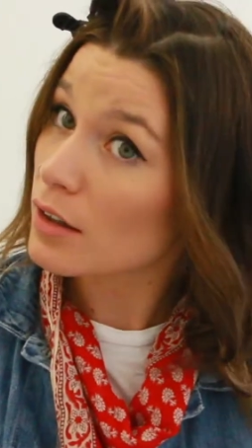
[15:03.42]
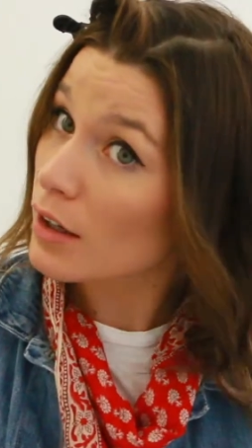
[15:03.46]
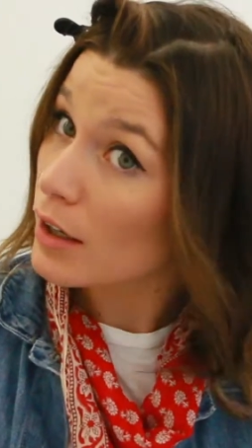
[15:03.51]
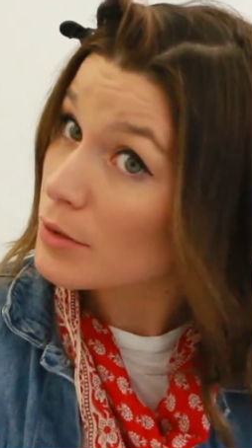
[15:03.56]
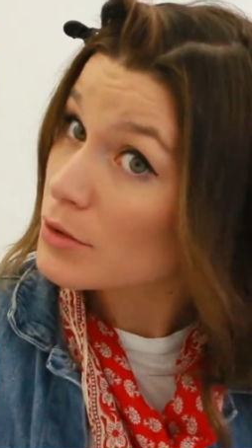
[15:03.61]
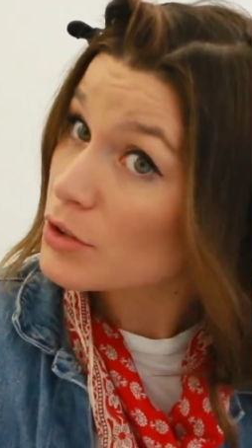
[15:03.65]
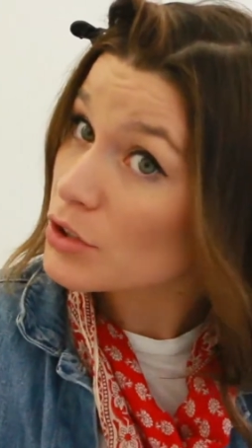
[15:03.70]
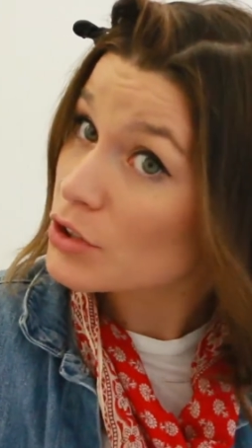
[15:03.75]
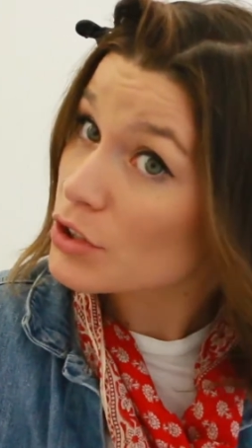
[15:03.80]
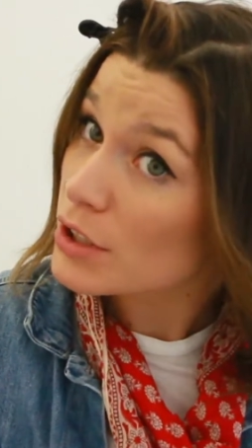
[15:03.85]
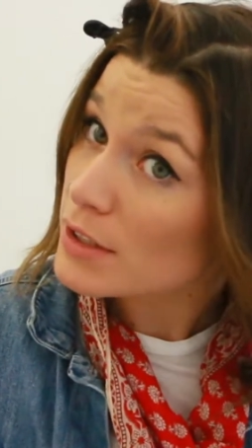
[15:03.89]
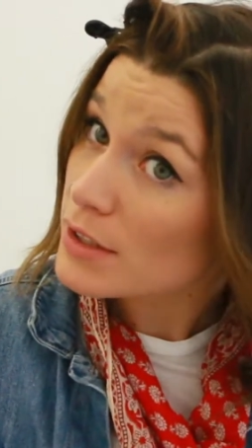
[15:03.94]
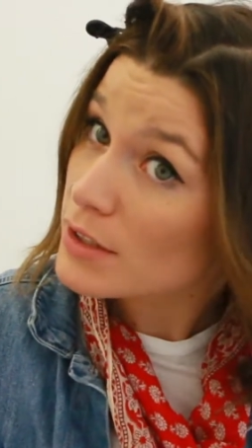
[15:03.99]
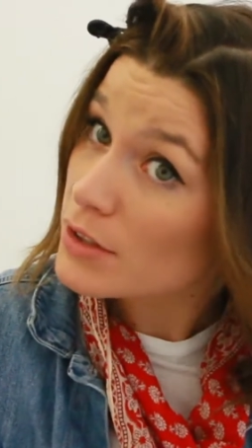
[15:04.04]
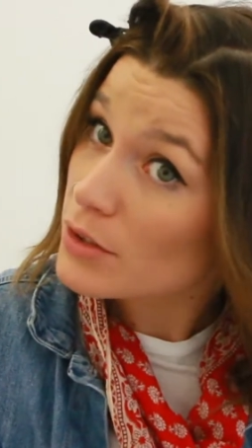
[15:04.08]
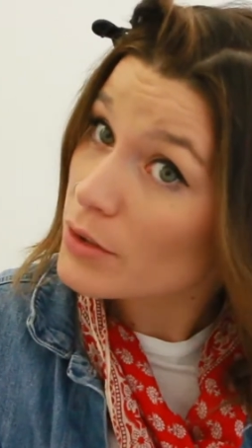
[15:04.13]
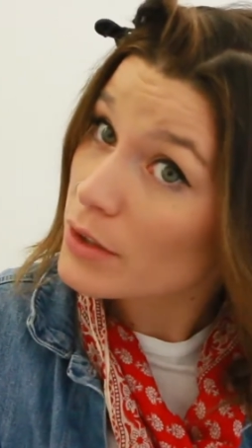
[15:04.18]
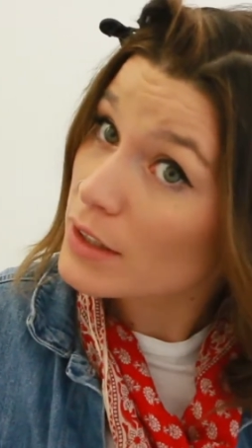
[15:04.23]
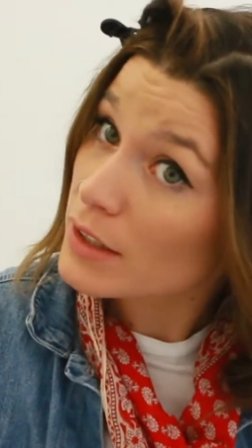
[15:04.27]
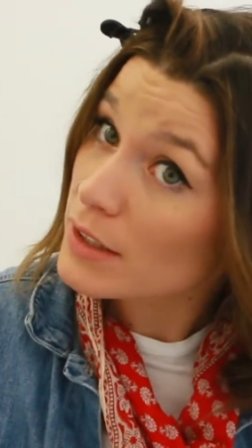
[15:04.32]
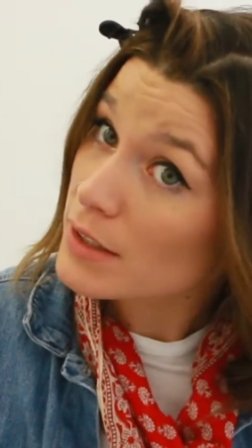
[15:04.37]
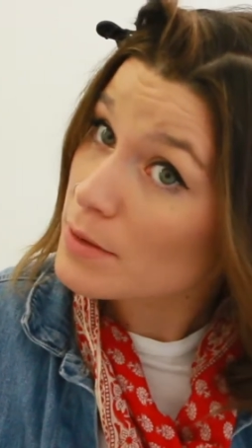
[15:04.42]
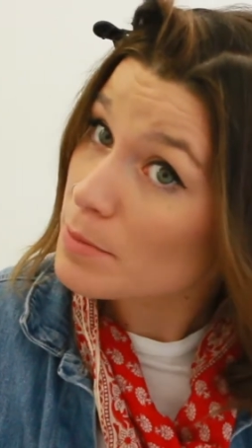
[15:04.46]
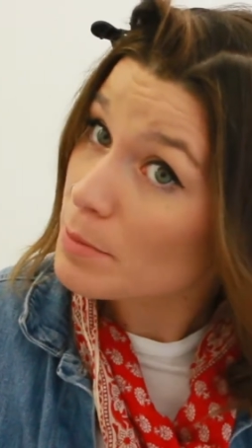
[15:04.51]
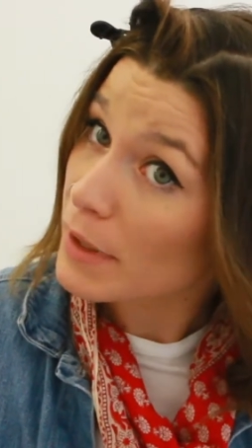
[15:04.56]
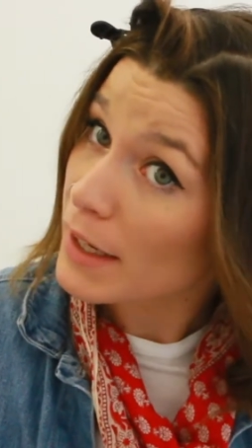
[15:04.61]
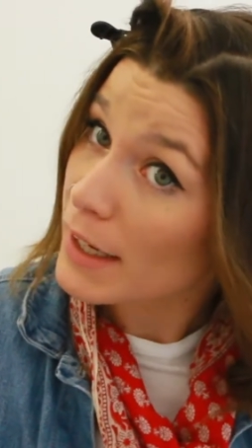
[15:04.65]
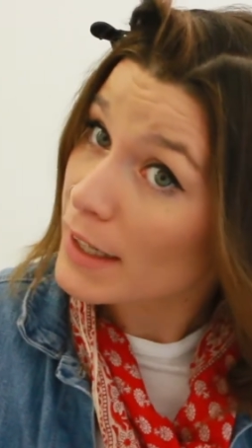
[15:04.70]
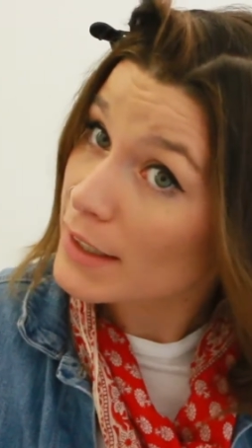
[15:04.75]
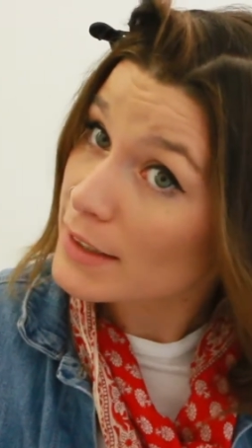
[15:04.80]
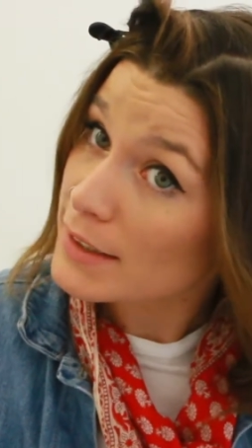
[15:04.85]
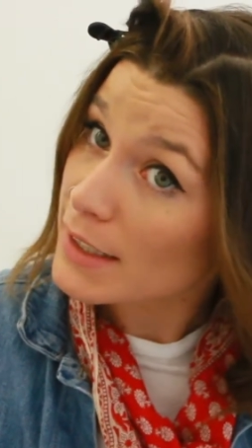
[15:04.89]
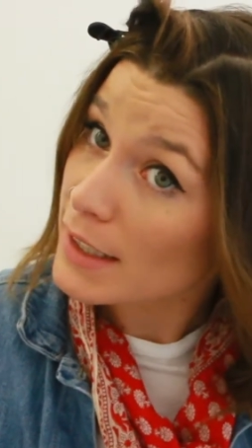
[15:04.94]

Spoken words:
I was just doing this back